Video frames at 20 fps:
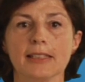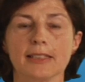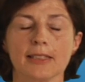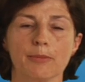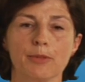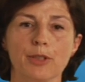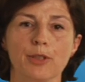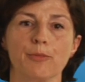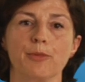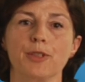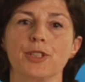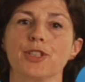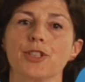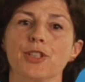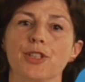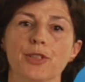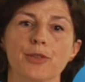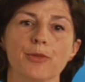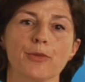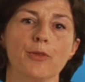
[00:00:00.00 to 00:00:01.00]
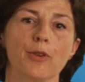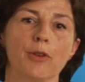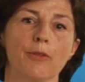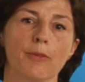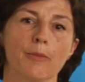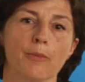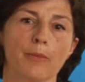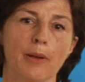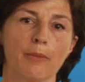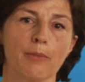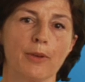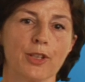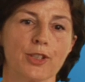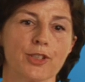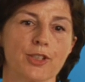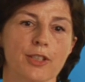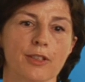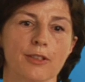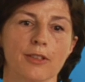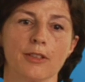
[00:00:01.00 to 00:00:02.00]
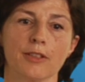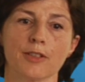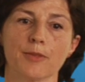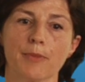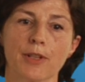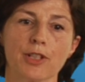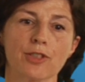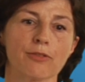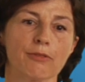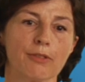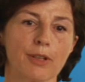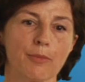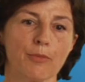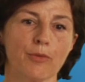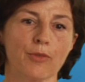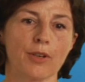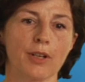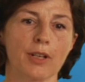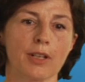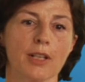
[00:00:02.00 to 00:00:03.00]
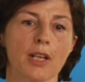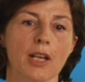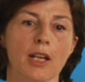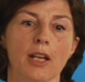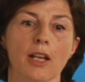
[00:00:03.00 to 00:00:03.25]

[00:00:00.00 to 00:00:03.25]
WBGU published a special report